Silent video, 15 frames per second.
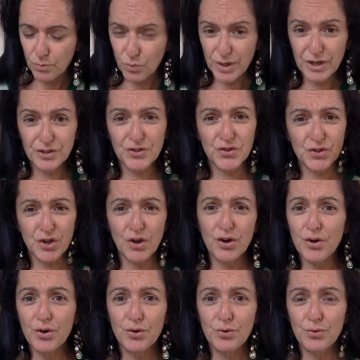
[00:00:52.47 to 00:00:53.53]
we are
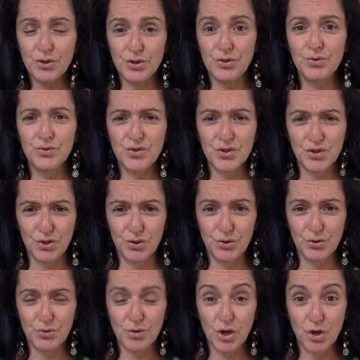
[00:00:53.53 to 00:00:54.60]
so used
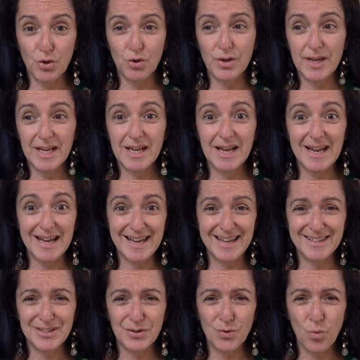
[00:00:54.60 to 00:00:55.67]
to looking
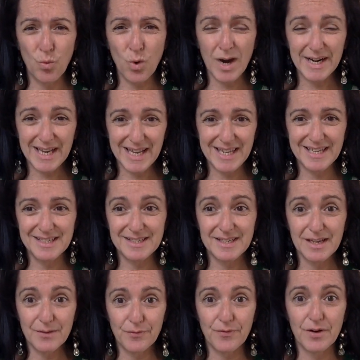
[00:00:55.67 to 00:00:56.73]
at what is
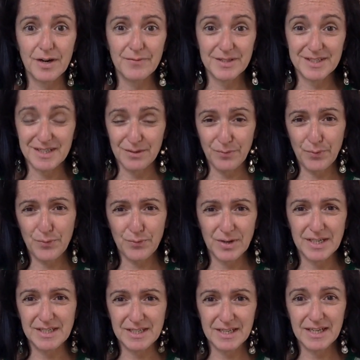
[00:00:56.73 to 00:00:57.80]
in front of us in
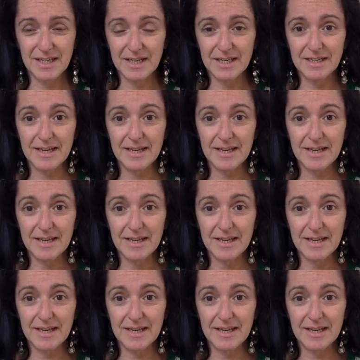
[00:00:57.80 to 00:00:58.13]
3D.